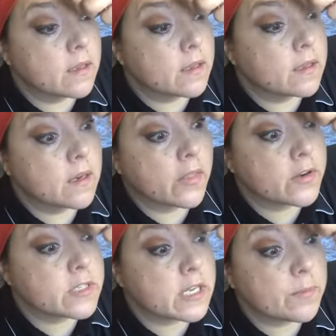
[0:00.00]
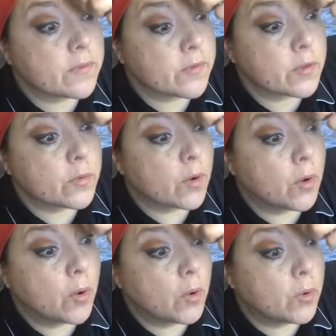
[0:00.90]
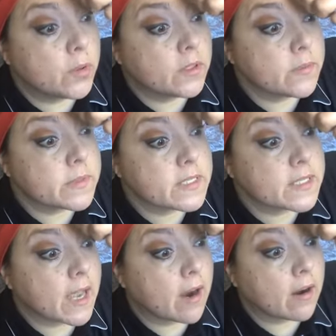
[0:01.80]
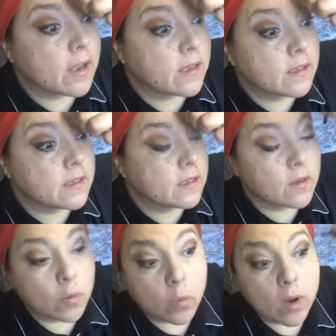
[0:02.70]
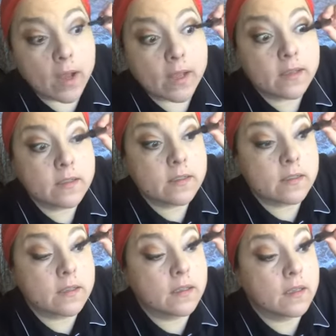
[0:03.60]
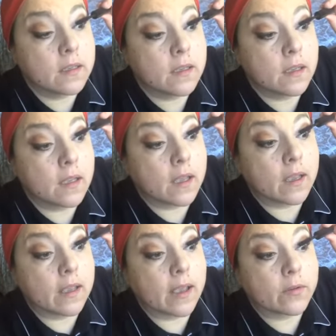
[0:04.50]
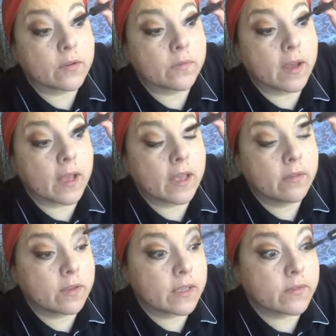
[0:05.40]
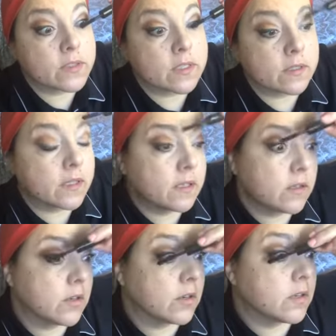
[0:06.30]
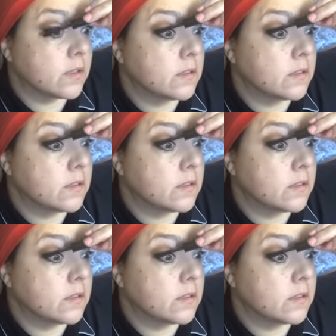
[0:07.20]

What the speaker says: Another tip, if you hold the mascara wand and count to 5, it gives it a little curl